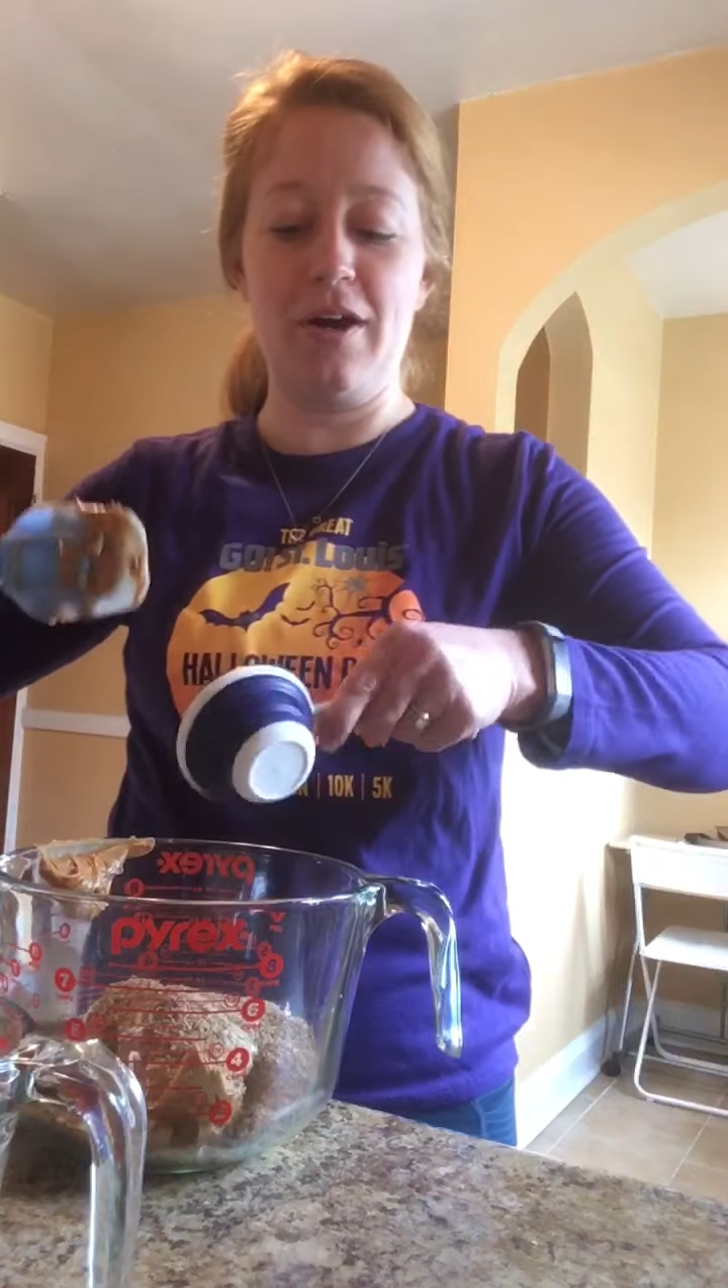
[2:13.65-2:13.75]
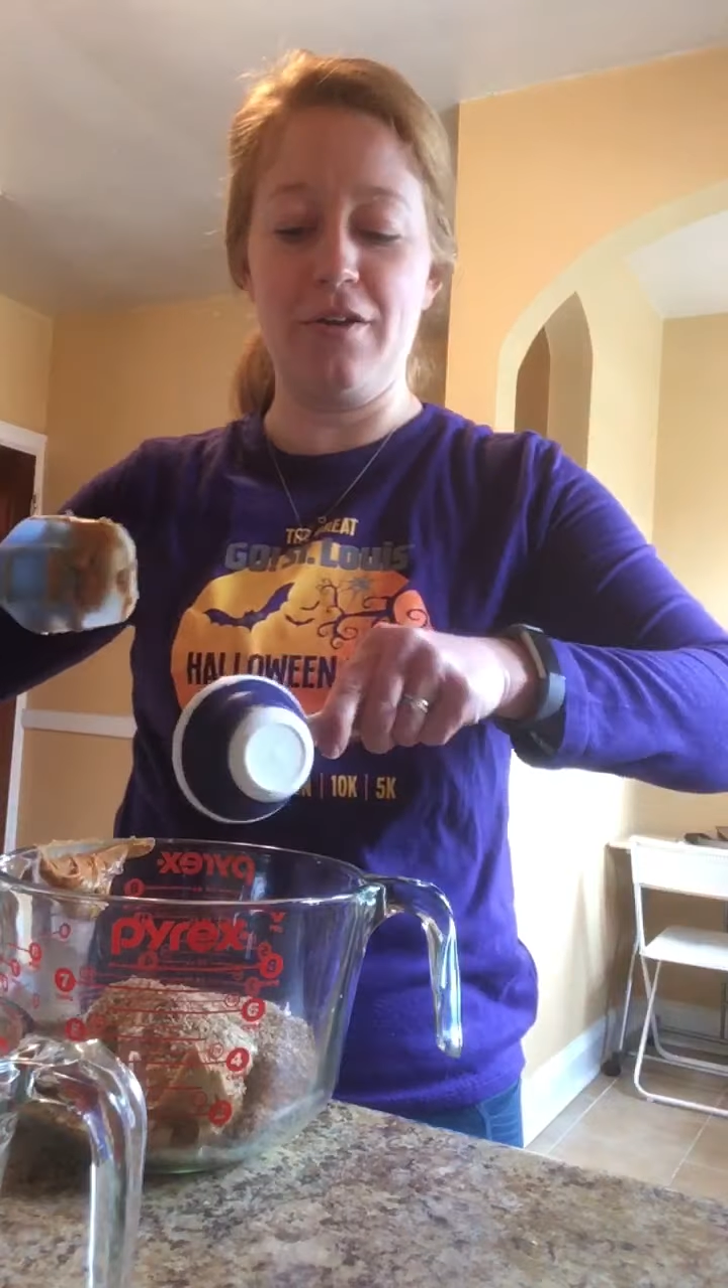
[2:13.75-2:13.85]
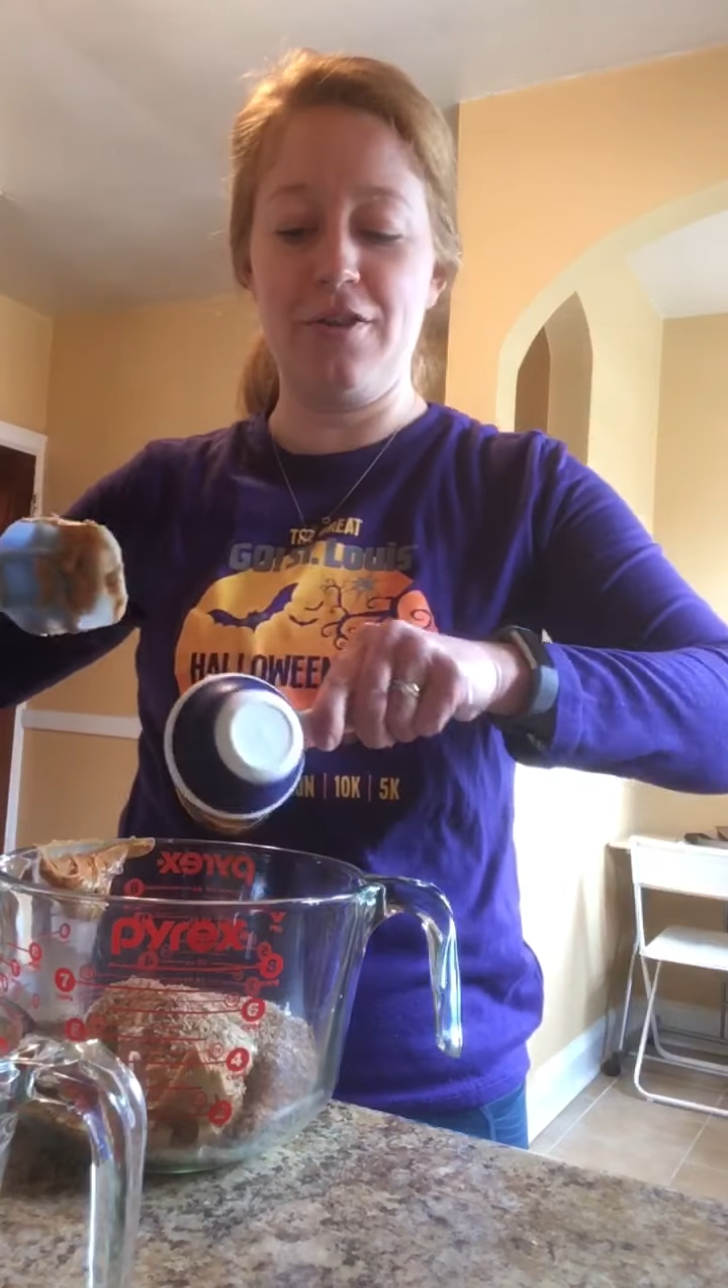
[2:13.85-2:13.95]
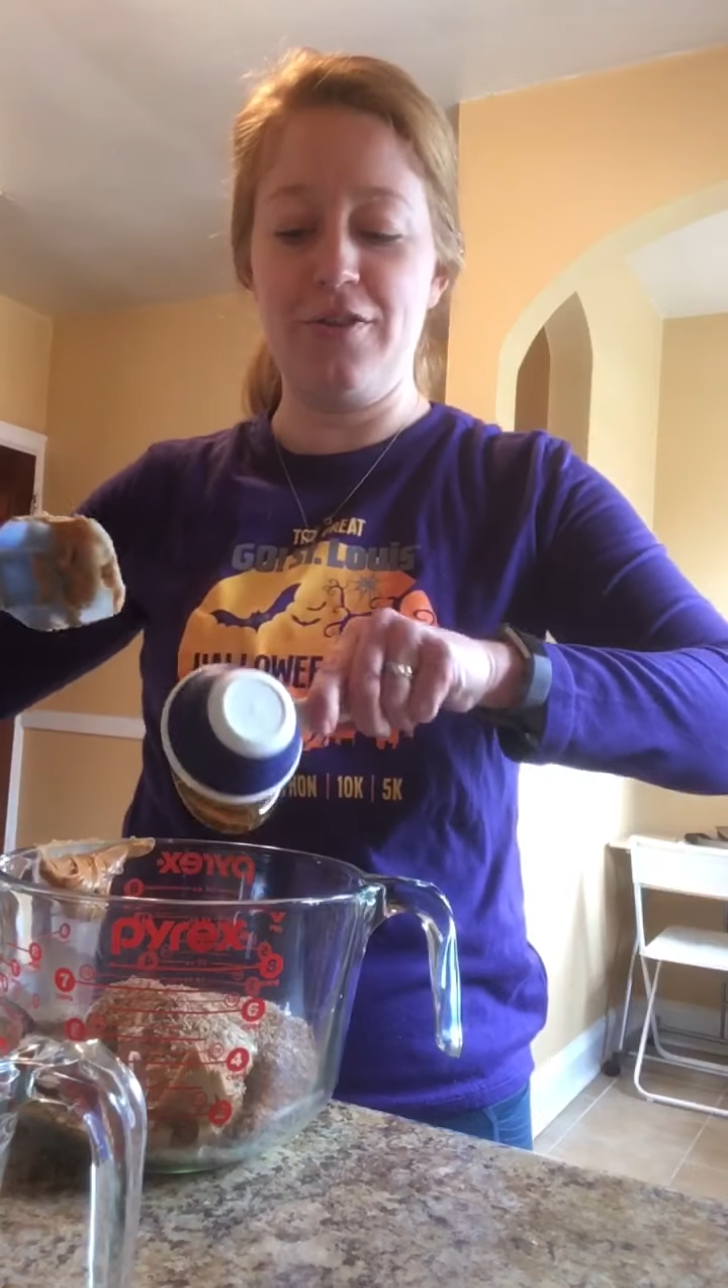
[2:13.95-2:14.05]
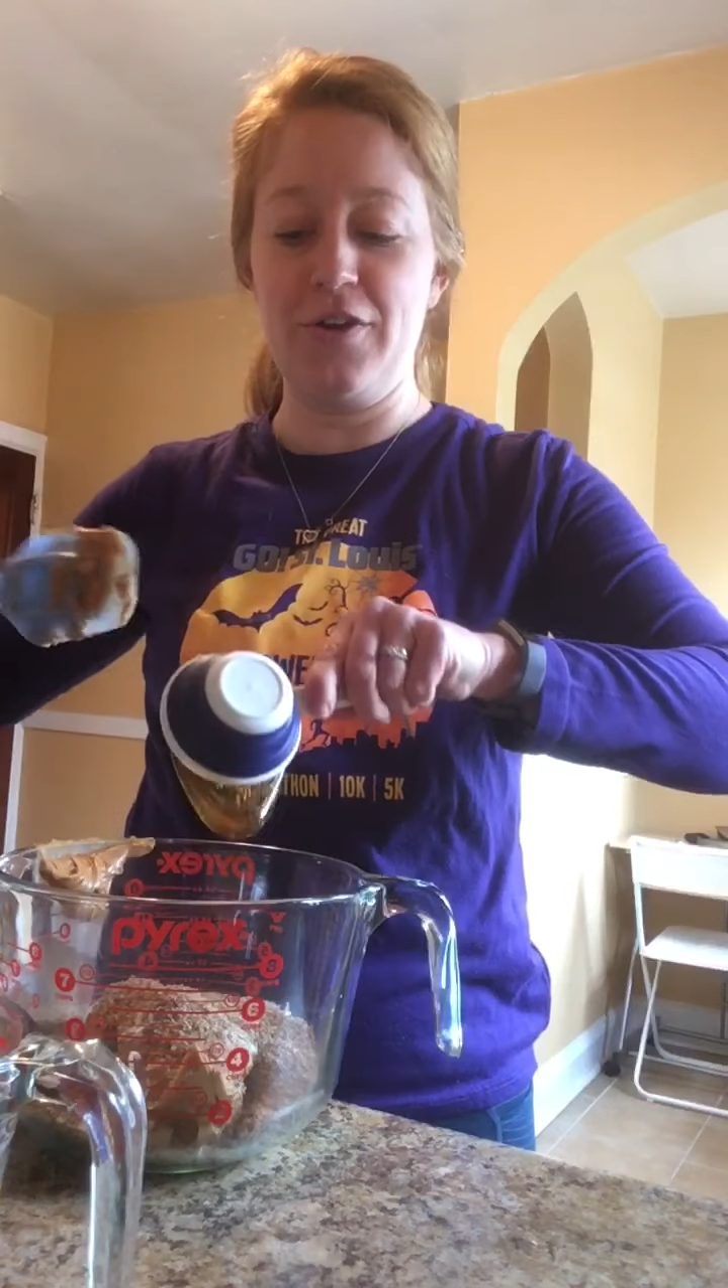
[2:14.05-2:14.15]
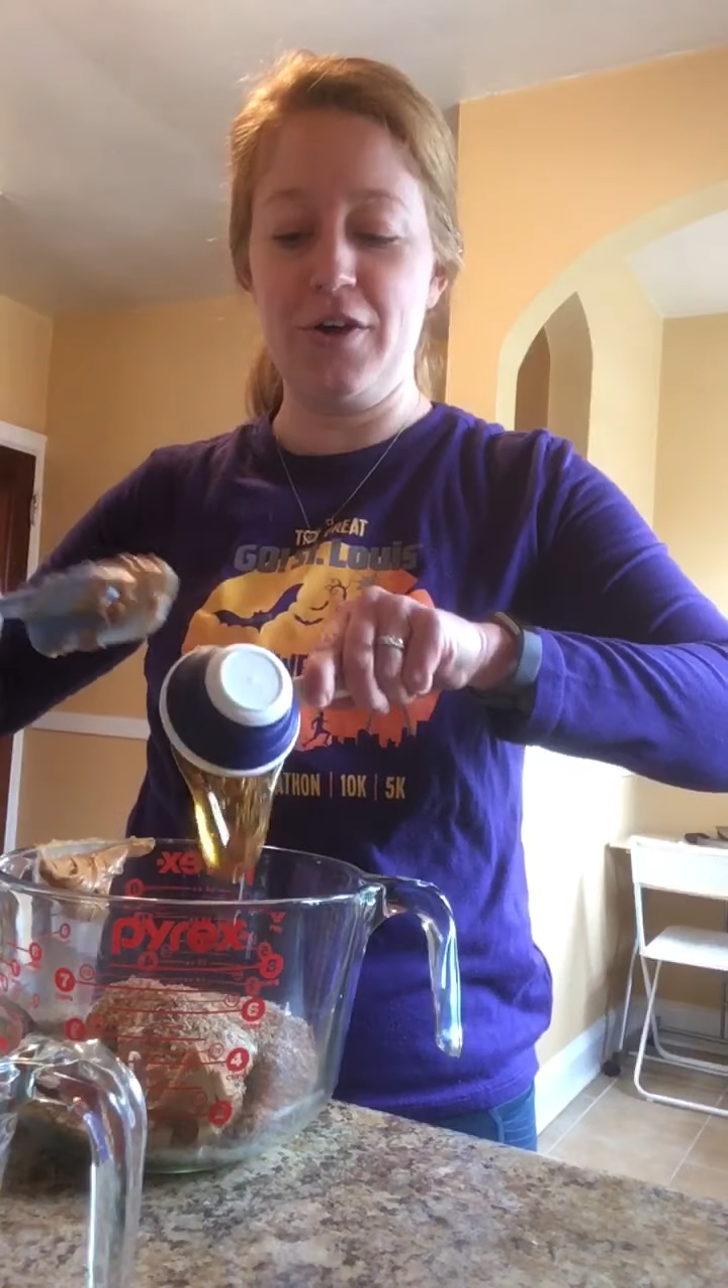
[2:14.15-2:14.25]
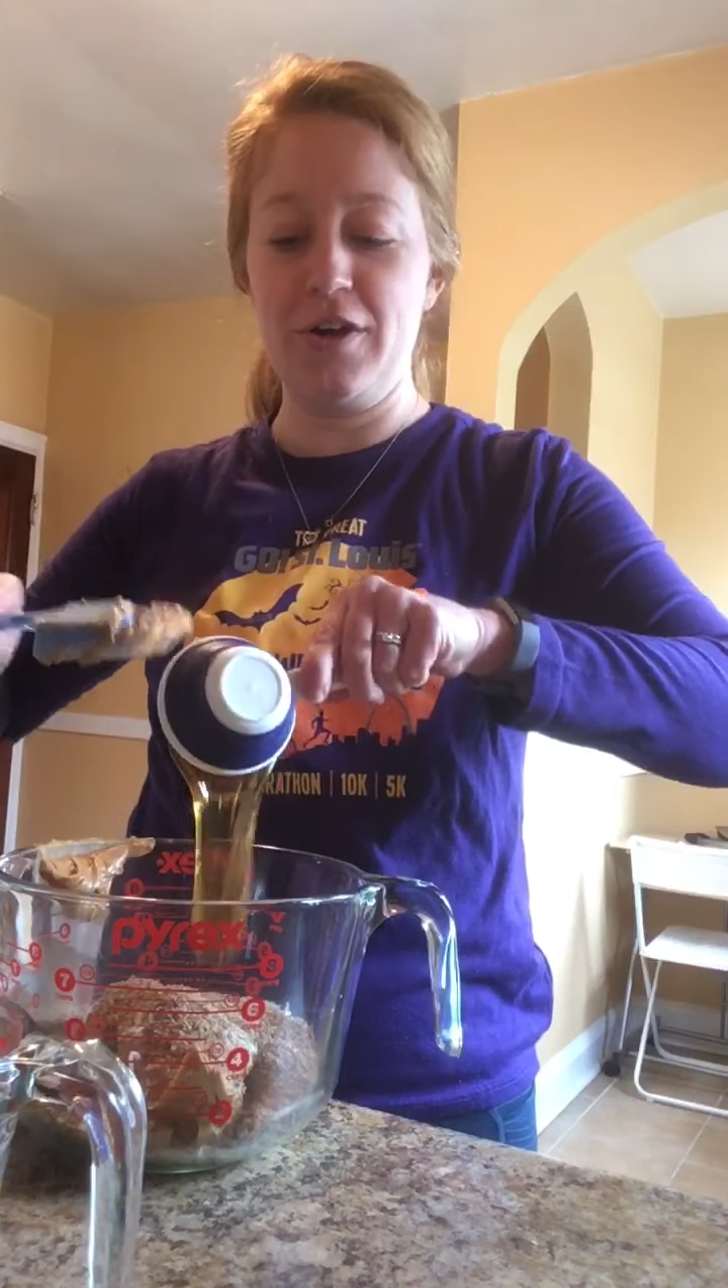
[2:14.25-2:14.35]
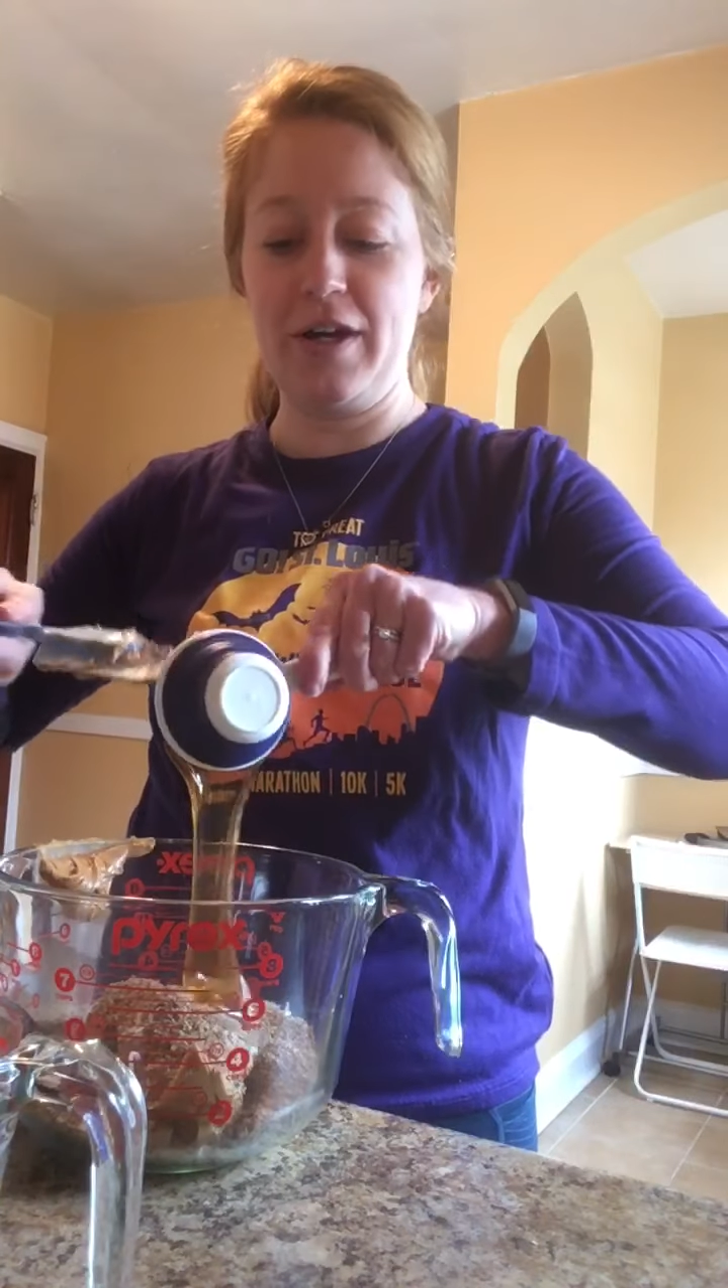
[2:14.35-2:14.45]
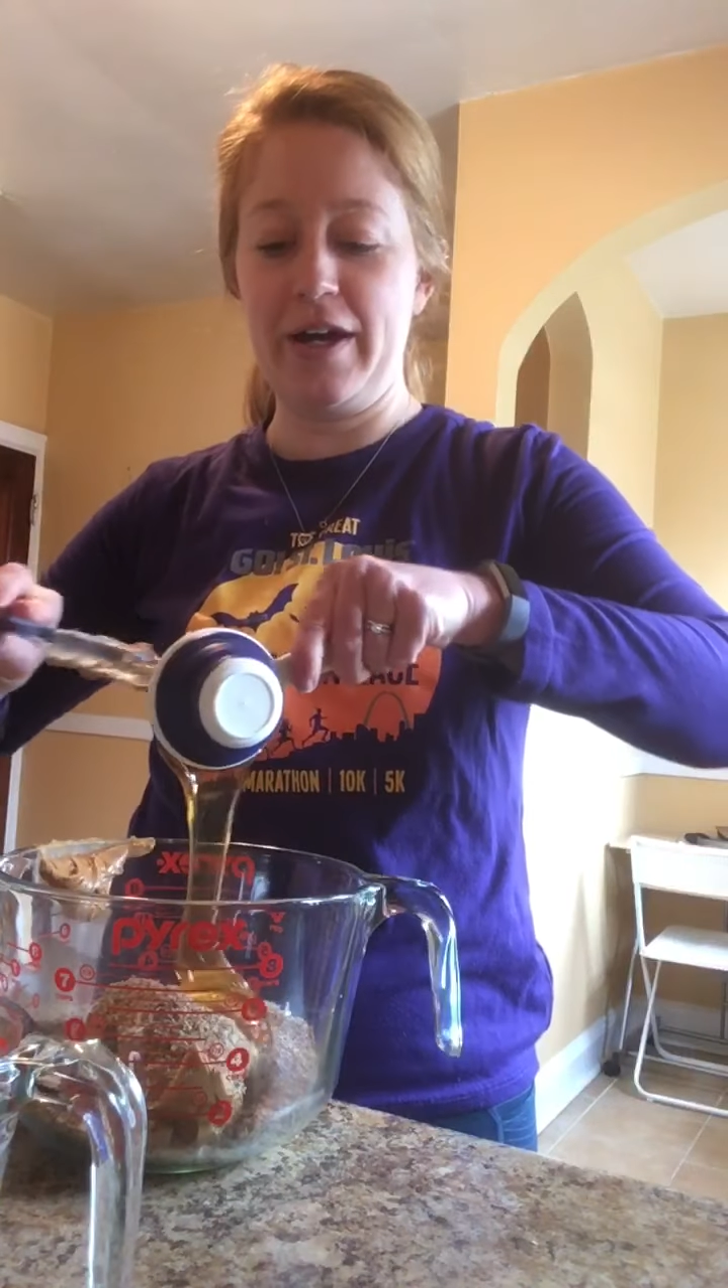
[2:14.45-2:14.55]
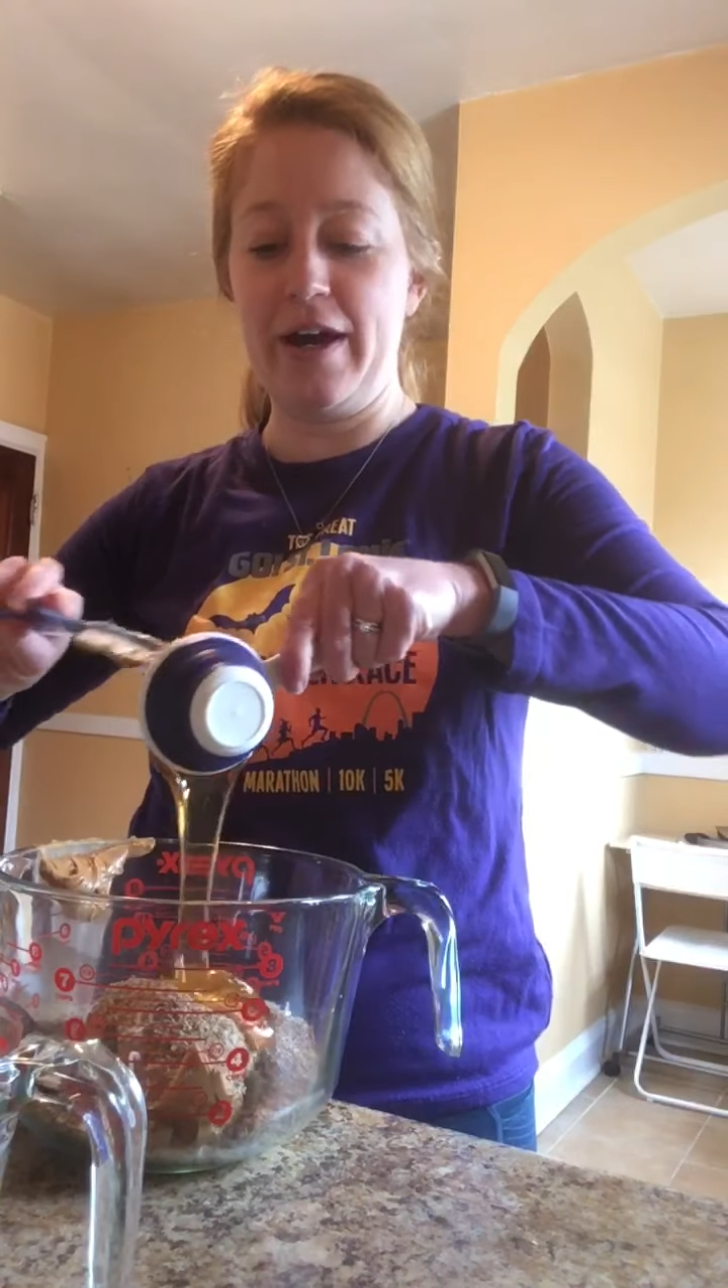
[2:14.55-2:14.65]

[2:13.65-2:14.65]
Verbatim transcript: our third